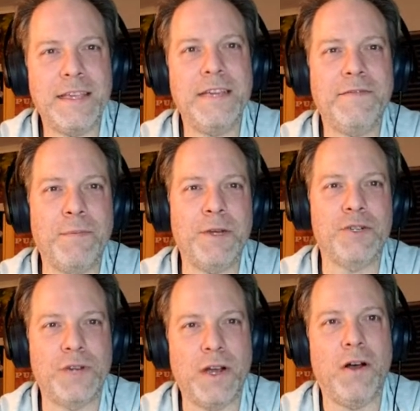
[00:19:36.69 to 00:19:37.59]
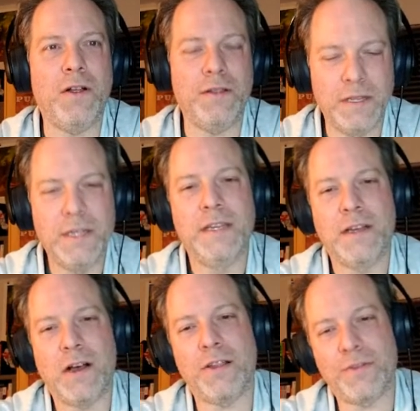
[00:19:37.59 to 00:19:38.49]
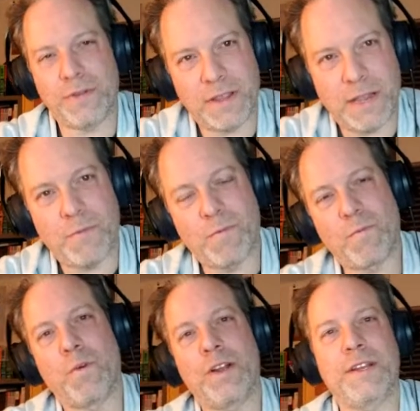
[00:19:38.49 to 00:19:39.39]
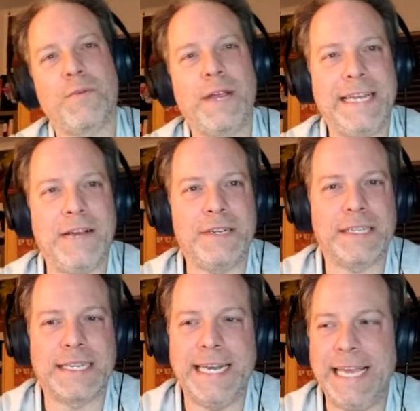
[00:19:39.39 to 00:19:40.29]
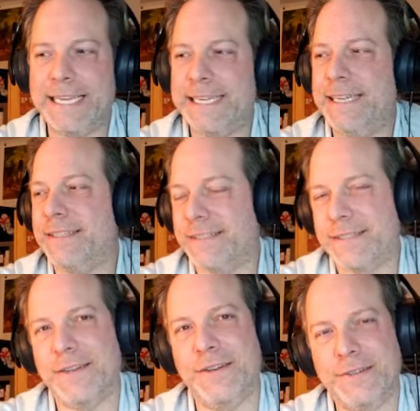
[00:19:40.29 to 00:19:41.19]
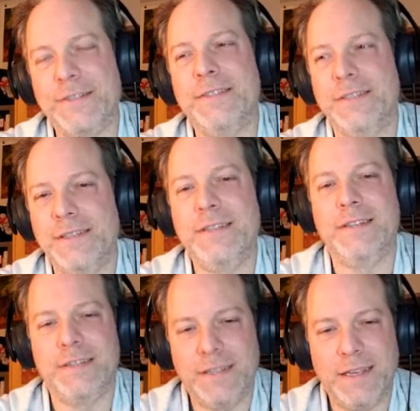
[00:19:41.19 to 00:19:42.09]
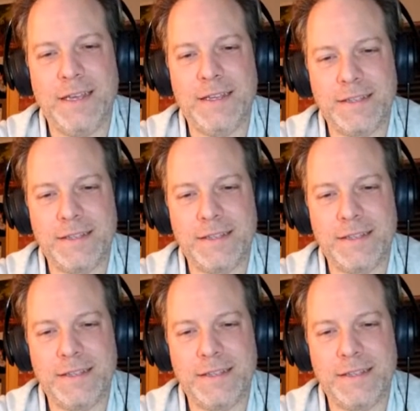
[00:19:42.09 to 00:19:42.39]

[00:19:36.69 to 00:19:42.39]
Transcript: They leave from Montreal, and they work their way down to Connecticut. So yeah,